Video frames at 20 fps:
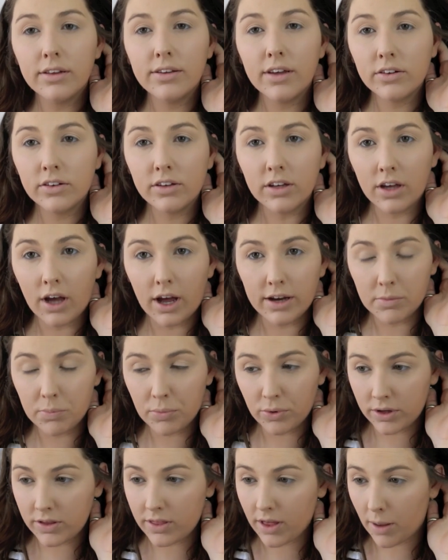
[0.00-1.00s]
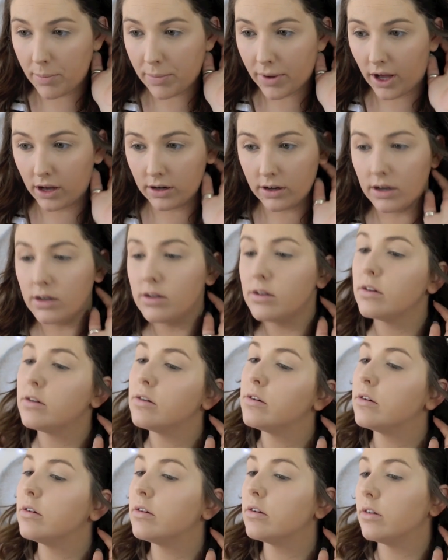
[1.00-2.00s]
That's actually kind of pretty, that powder.
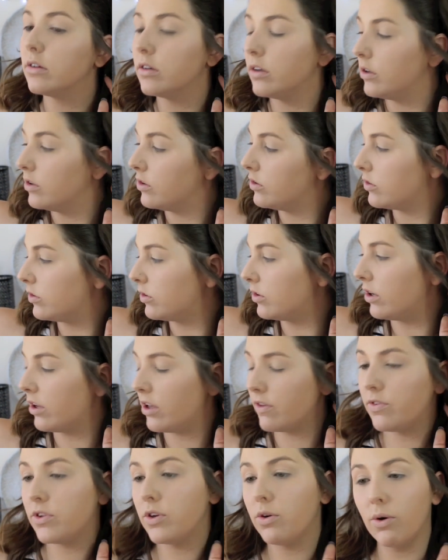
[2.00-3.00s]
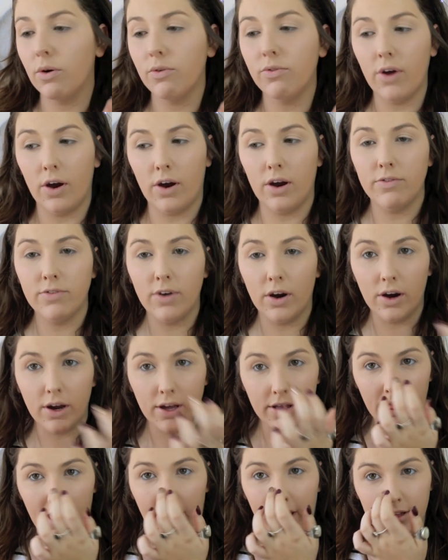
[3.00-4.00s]
Sort of gives you a
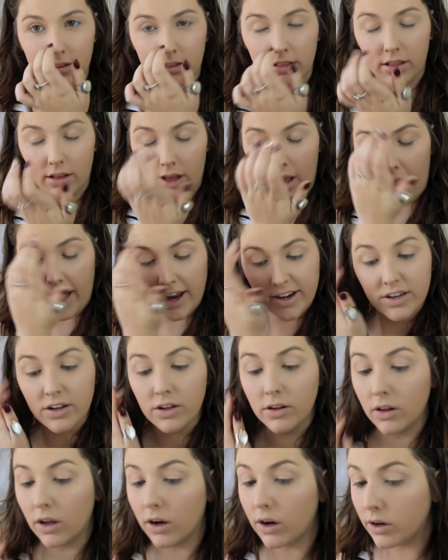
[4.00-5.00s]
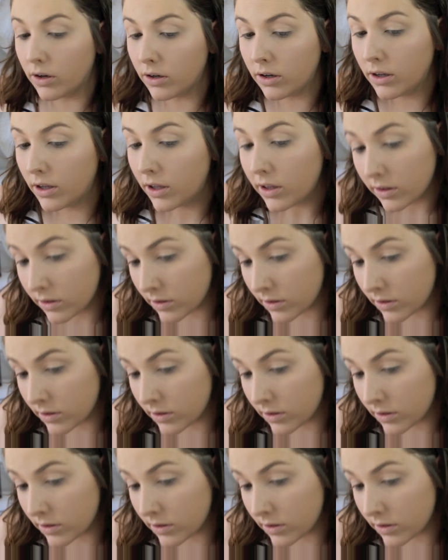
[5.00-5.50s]
very like light glow.